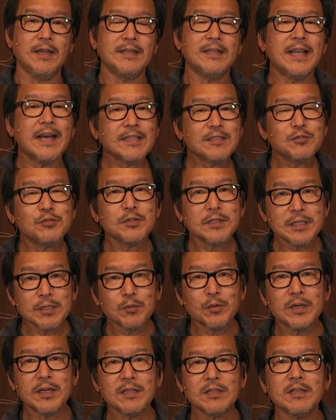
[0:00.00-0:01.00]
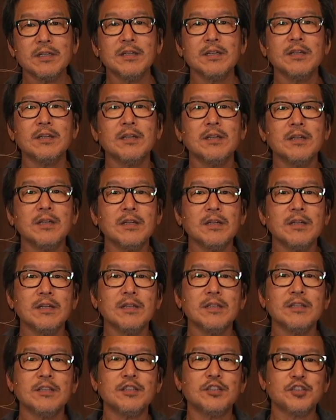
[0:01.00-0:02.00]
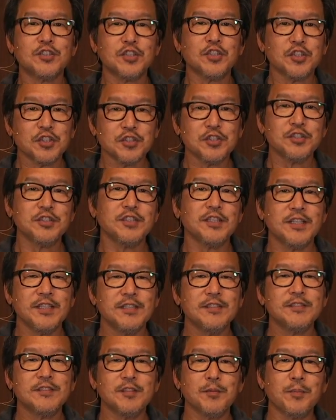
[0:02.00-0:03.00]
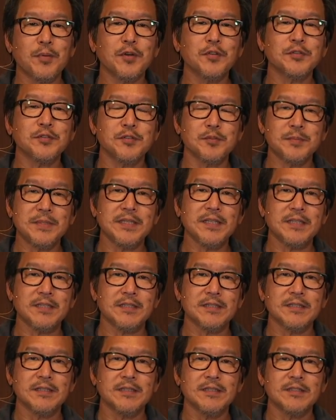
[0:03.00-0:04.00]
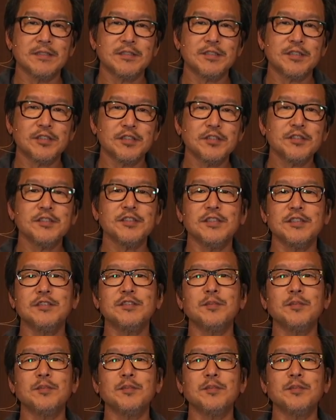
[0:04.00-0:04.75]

And that's really what the church is supposed to be. Church is